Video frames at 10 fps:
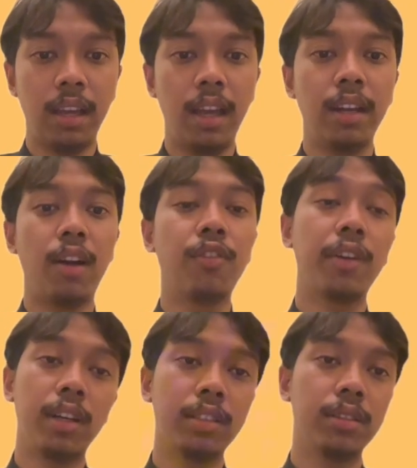and of
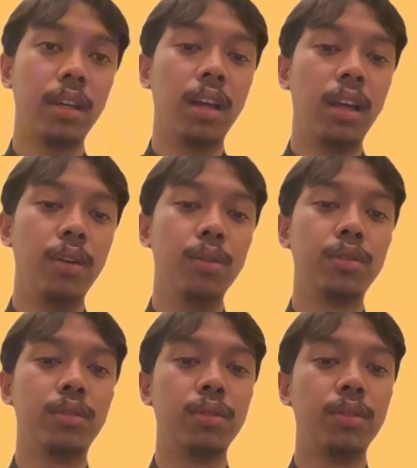course
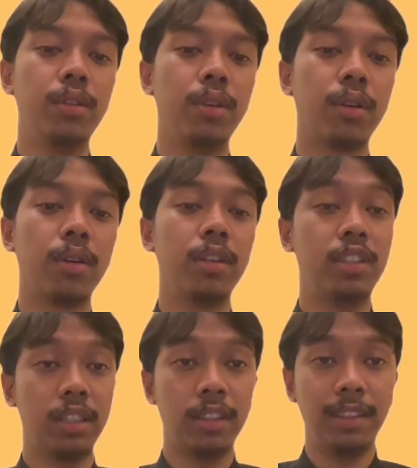due to
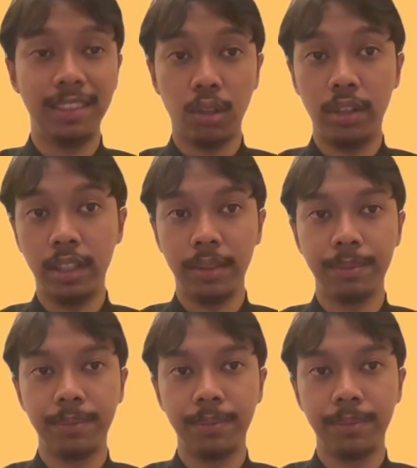neurological disorder.